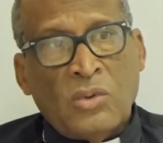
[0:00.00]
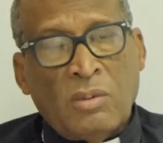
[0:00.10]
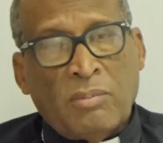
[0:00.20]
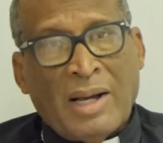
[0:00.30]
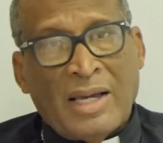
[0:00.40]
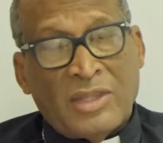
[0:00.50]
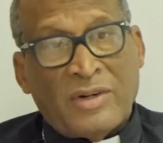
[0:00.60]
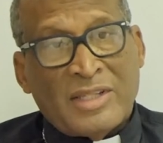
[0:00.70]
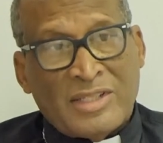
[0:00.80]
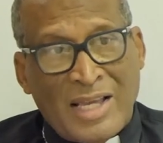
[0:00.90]
During the
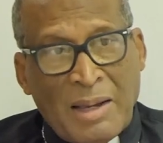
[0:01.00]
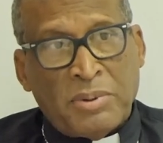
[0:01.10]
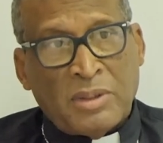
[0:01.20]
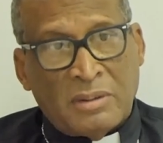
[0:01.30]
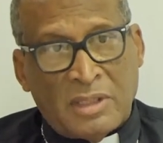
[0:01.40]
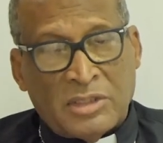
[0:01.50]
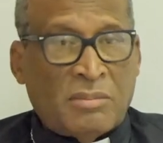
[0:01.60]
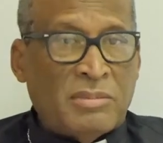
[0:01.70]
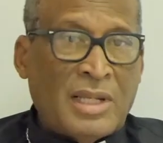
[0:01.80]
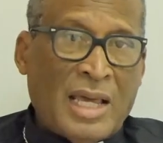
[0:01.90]
past 20
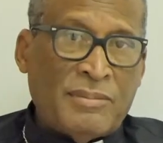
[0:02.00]
years,